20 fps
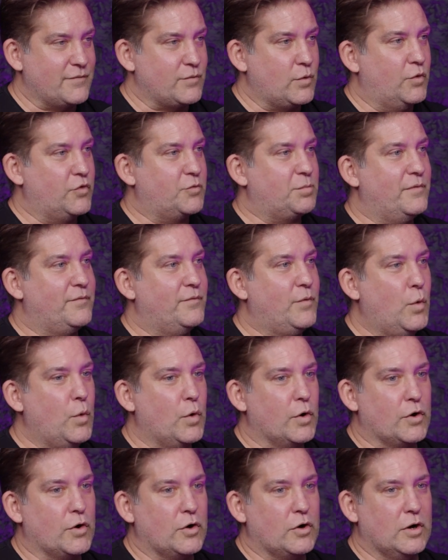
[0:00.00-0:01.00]
of roles
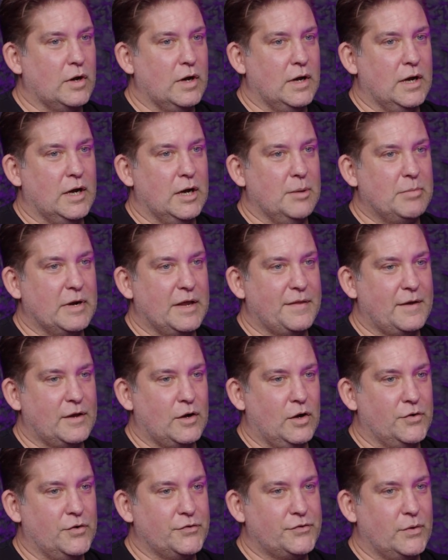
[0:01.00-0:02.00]
before, uh, but I
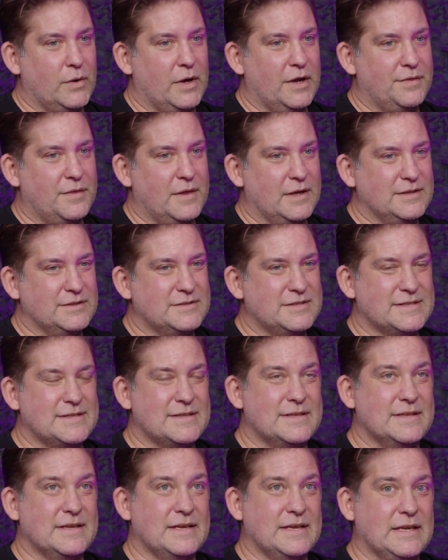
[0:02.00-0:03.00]
think also I think
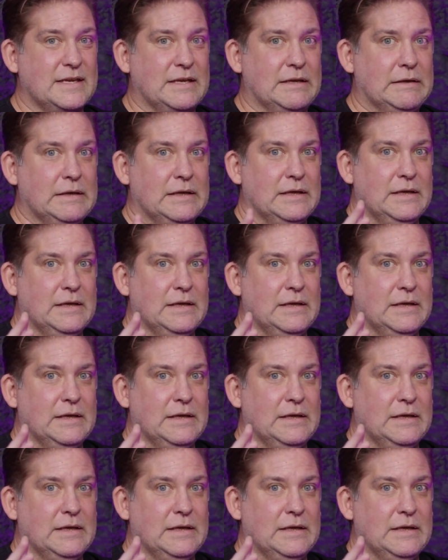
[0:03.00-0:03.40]
just the